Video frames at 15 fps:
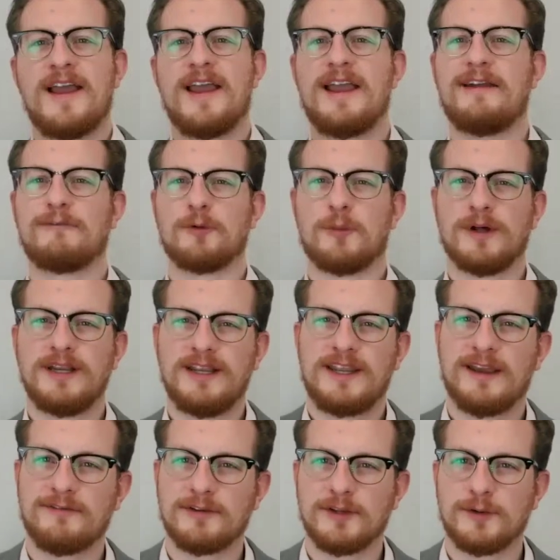Hey everybody,
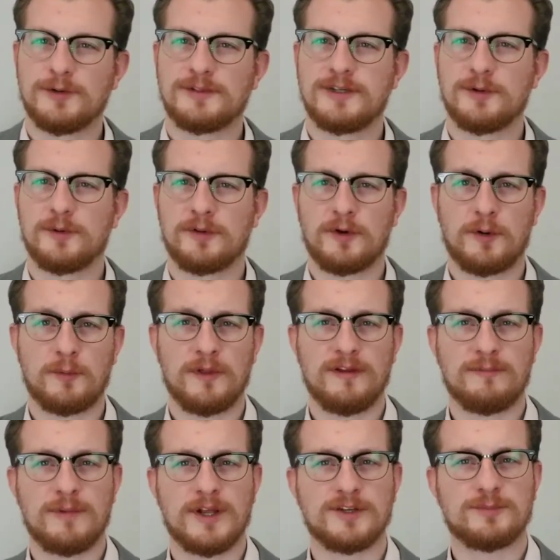Kevin Lewis here with Home
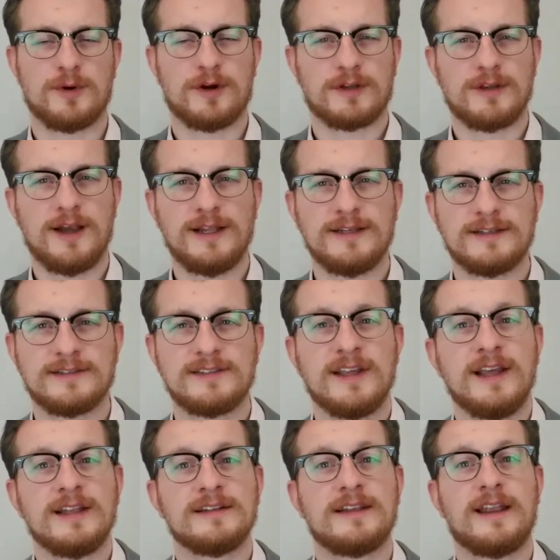Life Benchmark Titus.
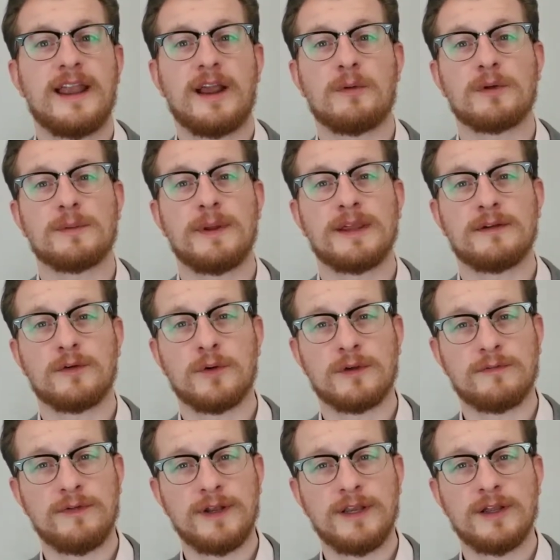Today I want to make a quick
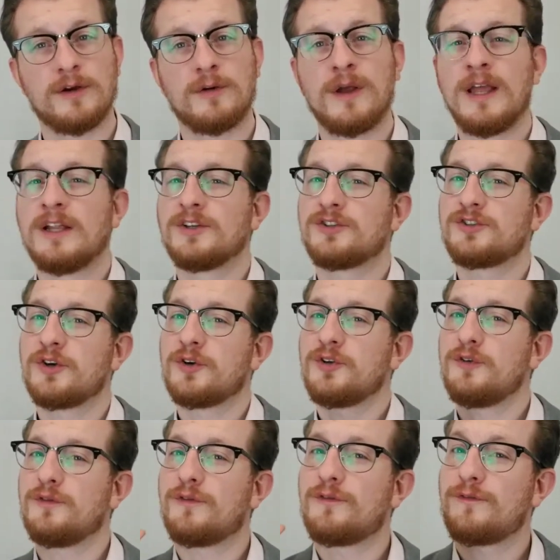video, show
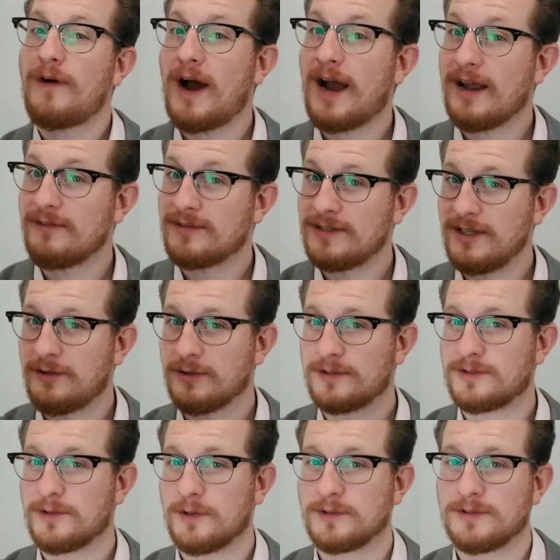you 5 secret
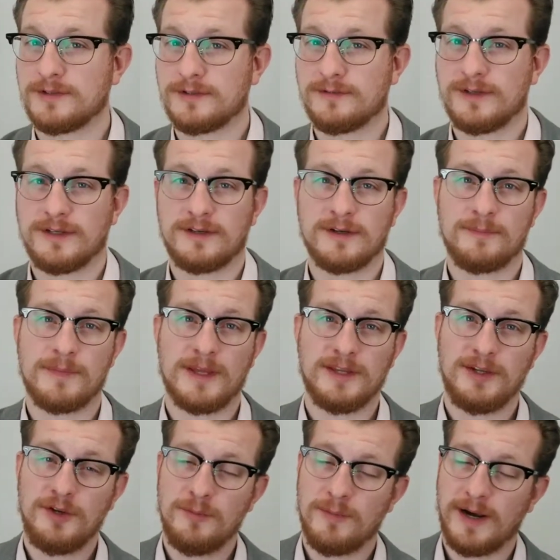sources of income that
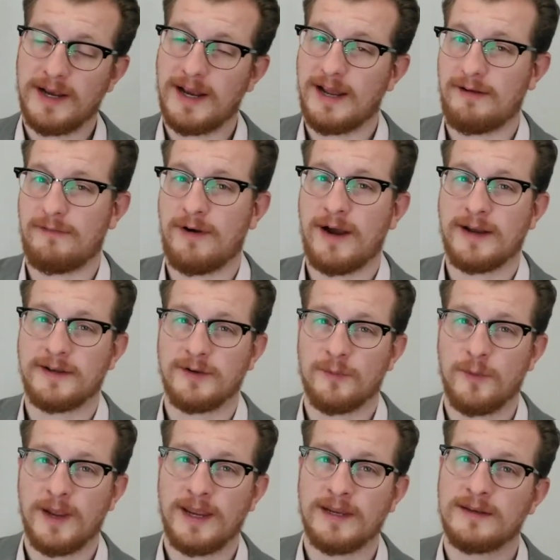you might have hiding
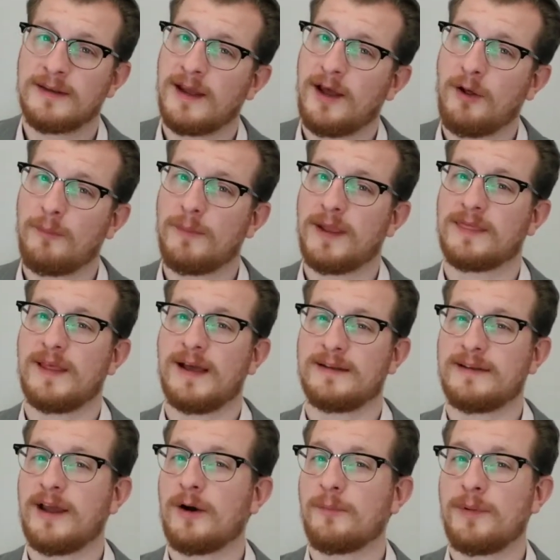away to help make
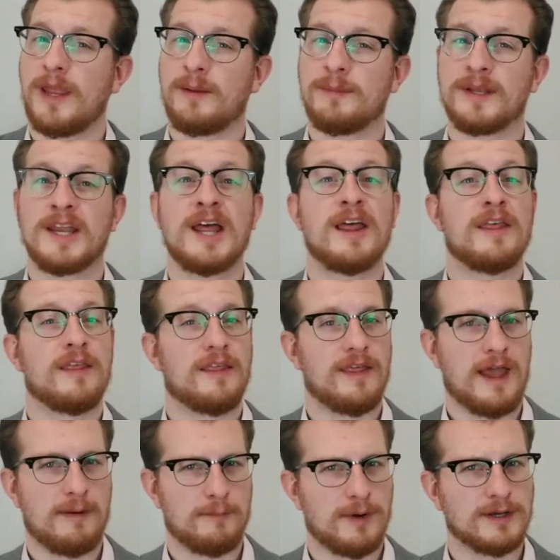that down payment
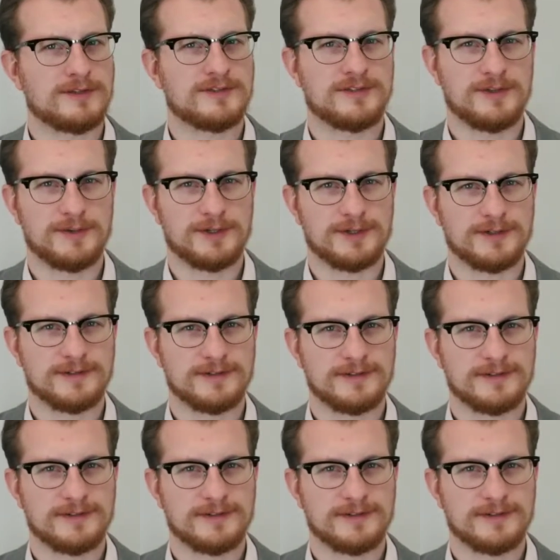that much sooner.